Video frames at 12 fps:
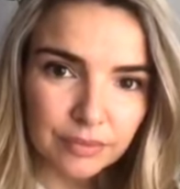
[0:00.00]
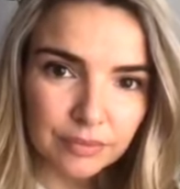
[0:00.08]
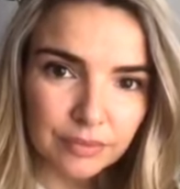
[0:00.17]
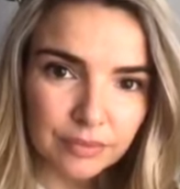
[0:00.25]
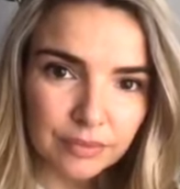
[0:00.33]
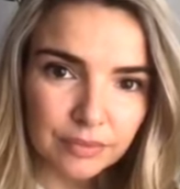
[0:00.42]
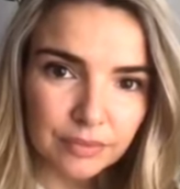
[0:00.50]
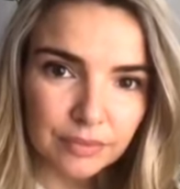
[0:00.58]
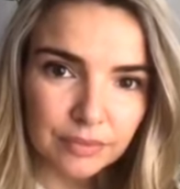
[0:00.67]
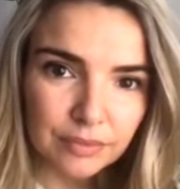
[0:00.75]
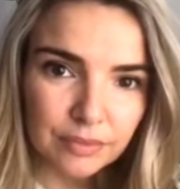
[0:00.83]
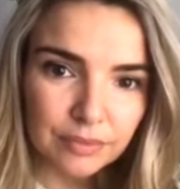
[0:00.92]

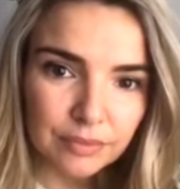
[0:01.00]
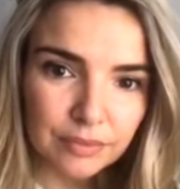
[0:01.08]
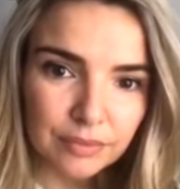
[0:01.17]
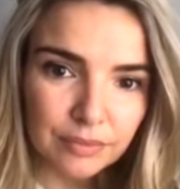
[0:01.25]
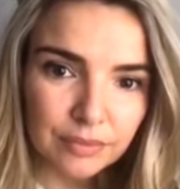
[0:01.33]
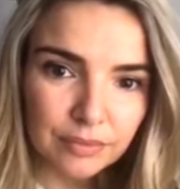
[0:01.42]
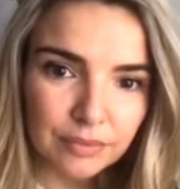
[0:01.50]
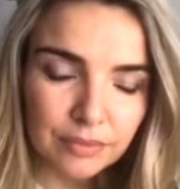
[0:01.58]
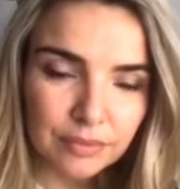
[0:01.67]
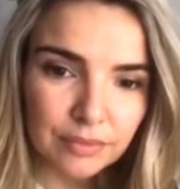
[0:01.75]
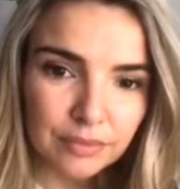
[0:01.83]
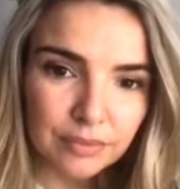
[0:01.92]

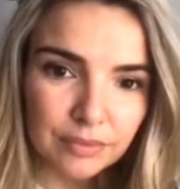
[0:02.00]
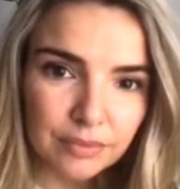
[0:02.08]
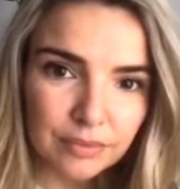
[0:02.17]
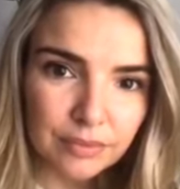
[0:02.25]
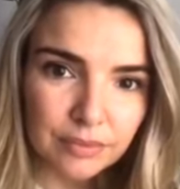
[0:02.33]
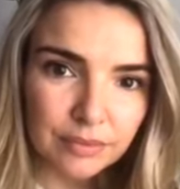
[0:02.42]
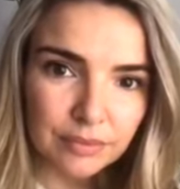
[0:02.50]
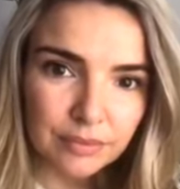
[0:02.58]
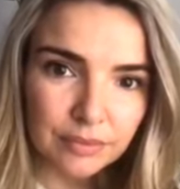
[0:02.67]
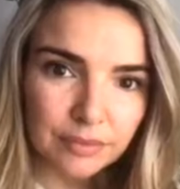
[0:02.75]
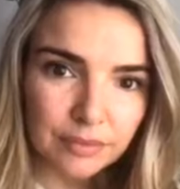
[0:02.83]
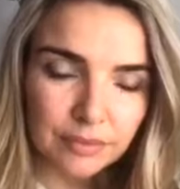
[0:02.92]

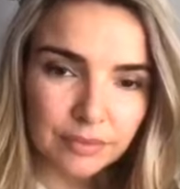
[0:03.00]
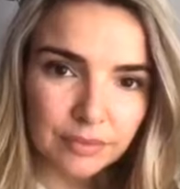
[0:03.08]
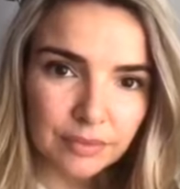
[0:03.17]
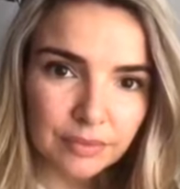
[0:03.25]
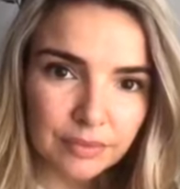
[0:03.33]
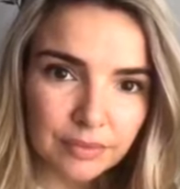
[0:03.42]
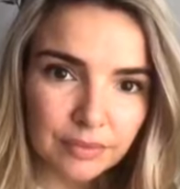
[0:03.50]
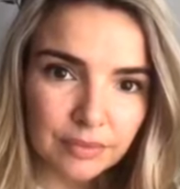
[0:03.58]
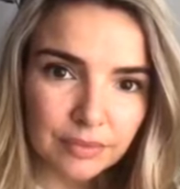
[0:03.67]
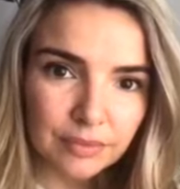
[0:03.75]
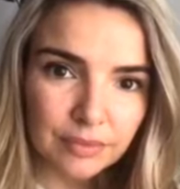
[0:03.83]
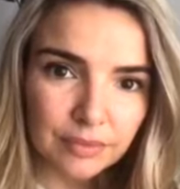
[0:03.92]

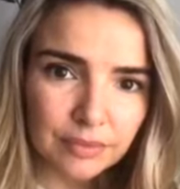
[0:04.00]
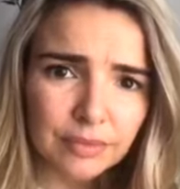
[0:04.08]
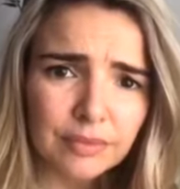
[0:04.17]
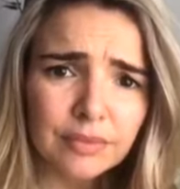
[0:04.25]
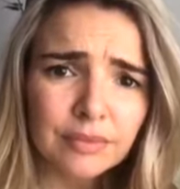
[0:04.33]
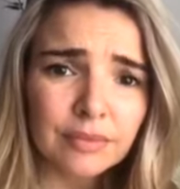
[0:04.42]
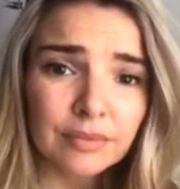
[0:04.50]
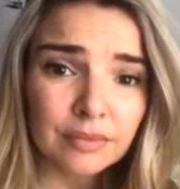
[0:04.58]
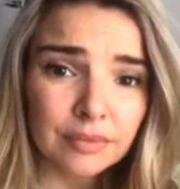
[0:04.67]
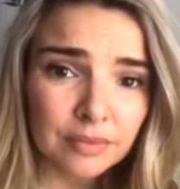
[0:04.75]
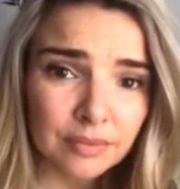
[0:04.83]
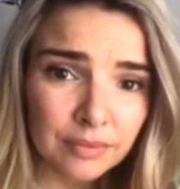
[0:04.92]

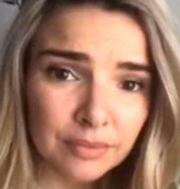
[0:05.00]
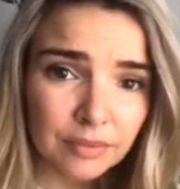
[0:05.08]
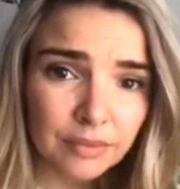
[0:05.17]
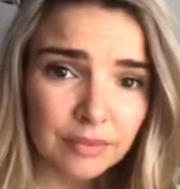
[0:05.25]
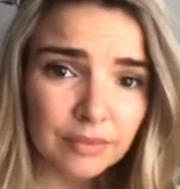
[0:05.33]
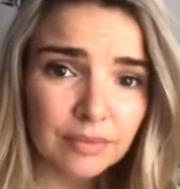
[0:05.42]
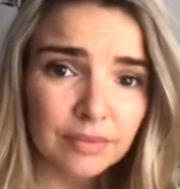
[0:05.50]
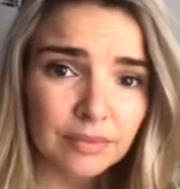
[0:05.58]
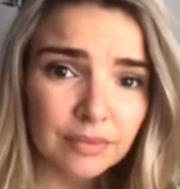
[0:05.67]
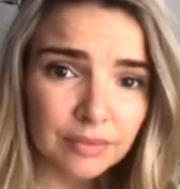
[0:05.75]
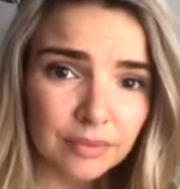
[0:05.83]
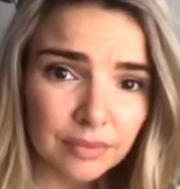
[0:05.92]

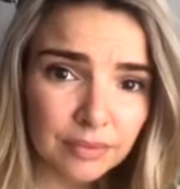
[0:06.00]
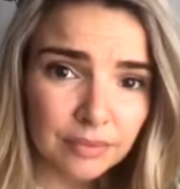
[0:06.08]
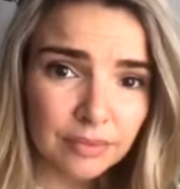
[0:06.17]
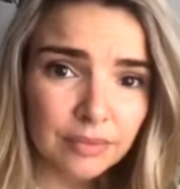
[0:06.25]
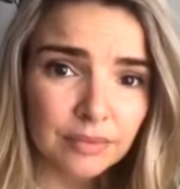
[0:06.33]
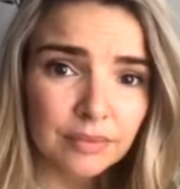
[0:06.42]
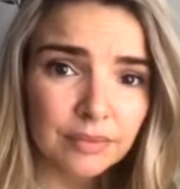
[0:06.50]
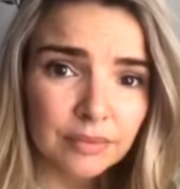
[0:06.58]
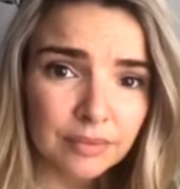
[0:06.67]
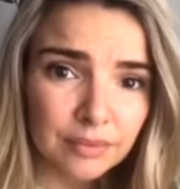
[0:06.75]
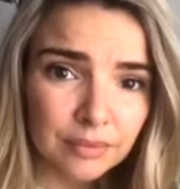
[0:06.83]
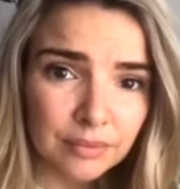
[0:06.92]

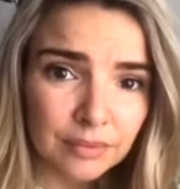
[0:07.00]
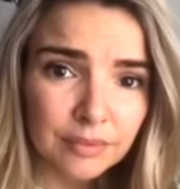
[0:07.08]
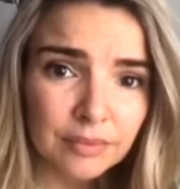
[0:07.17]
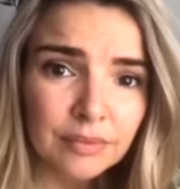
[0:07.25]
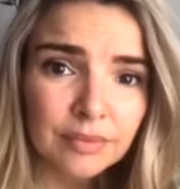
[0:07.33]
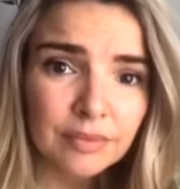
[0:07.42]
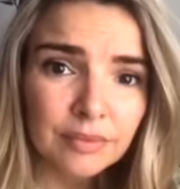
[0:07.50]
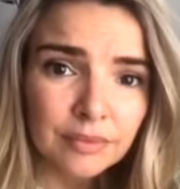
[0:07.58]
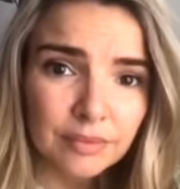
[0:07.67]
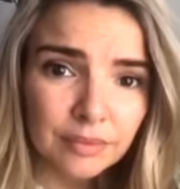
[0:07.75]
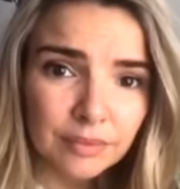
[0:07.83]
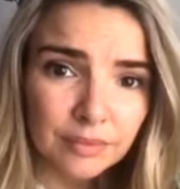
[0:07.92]
(not speaking)